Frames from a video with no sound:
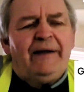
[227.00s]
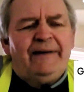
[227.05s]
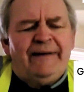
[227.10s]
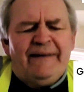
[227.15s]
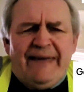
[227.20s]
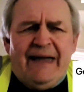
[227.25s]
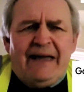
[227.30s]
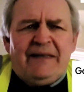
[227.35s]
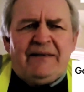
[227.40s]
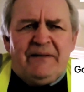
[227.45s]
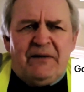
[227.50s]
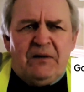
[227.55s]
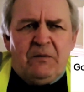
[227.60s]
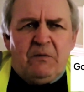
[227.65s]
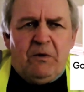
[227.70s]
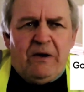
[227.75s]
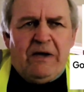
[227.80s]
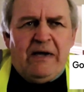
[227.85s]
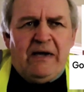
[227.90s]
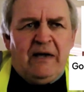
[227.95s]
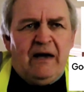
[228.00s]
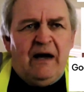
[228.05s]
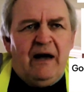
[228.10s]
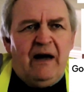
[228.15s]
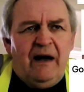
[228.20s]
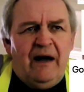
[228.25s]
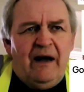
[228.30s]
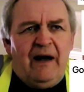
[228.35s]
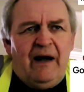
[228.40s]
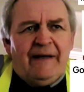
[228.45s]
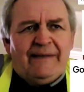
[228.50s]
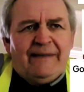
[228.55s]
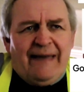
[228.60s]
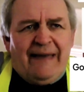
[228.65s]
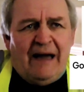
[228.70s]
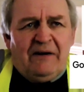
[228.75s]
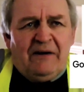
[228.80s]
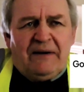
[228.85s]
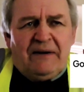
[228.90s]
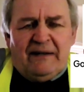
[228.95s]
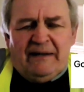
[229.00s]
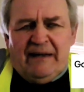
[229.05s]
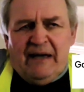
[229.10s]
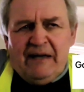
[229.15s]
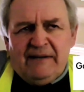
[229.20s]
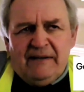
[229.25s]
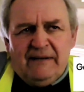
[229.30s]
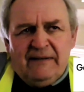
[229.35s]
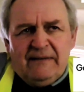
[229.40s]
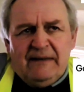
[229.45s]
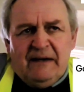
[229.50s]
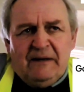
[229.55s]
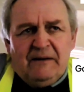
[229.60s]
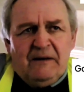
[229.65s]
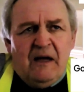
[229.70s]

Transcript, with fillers: And at the end of the week, I'd calculated